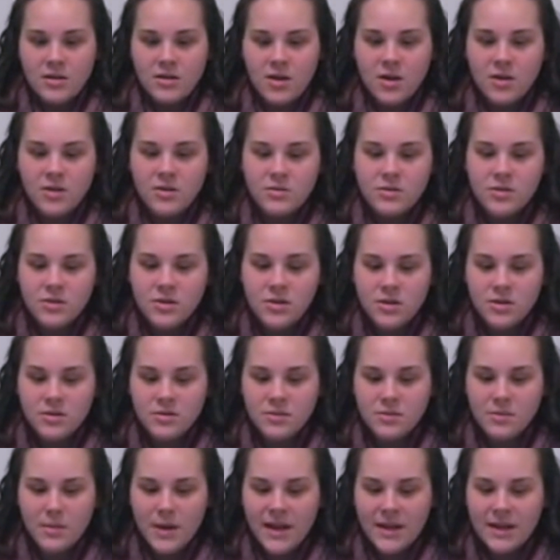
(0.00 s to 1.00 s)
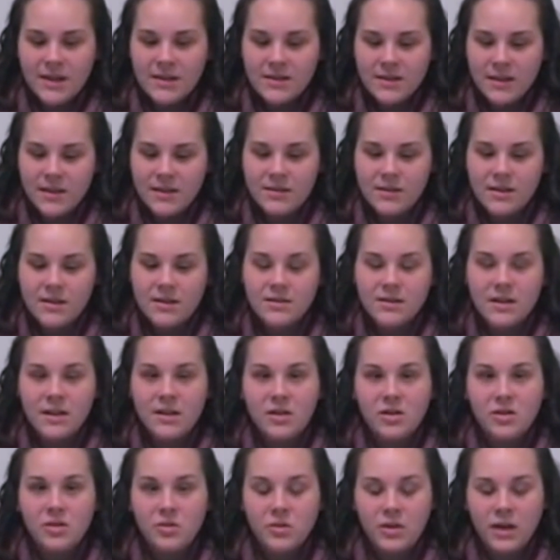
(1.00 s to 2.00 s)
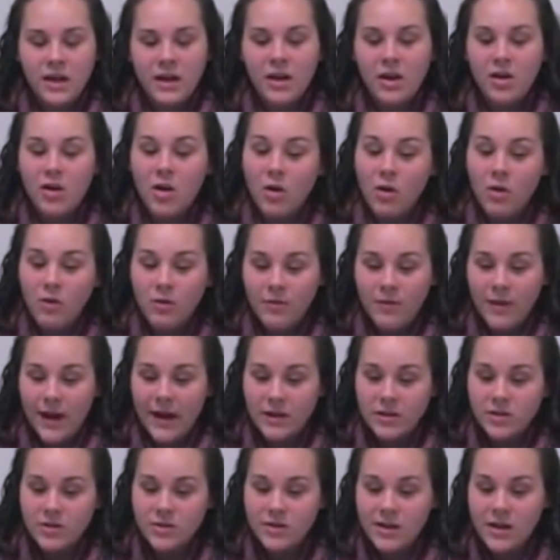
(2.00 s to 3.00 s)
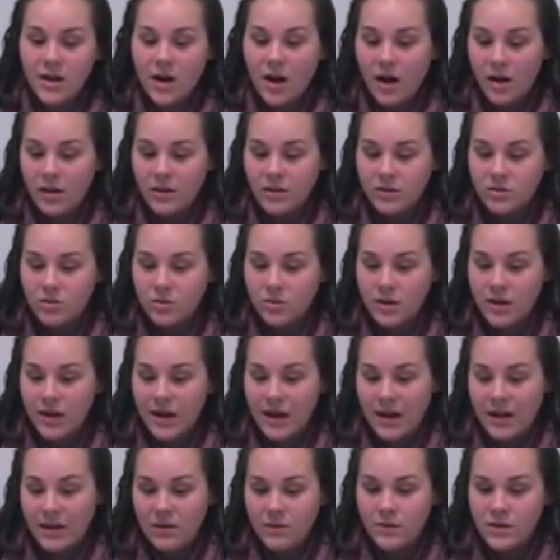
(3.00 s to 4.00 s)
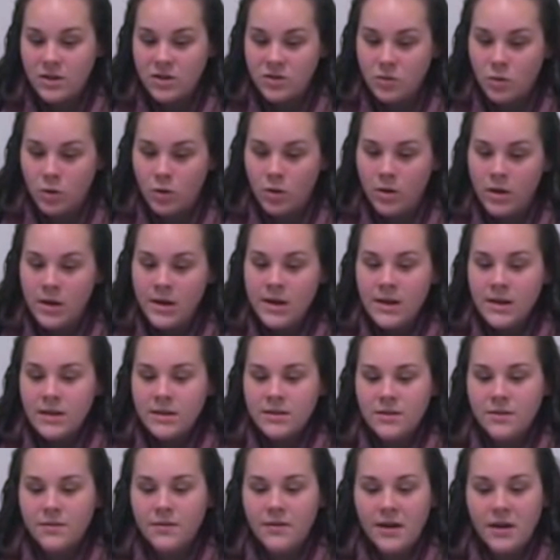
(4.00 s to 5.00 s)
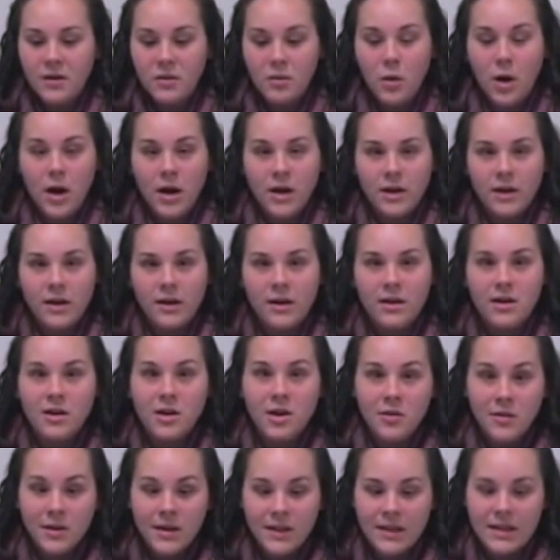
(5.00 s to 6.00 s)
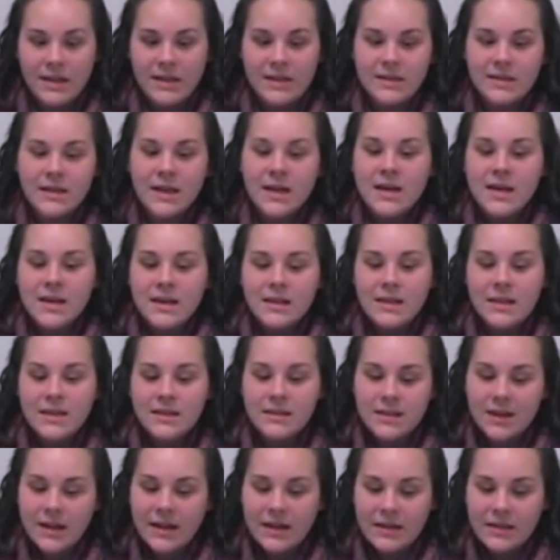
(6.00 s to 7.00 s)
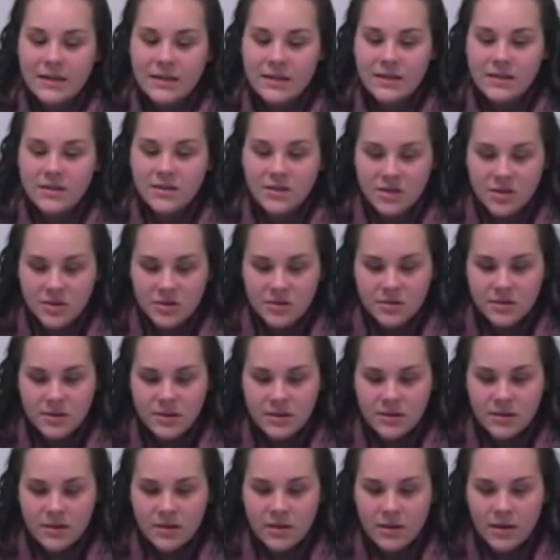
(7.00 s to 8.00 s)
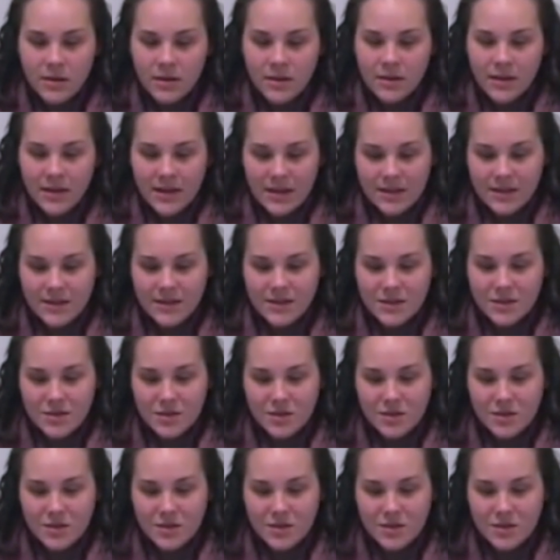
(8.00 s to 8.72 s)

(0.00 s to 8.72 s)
Toads use many senses, including olfactory, auditory, and visual, to find water. Knowing this, these scientists use this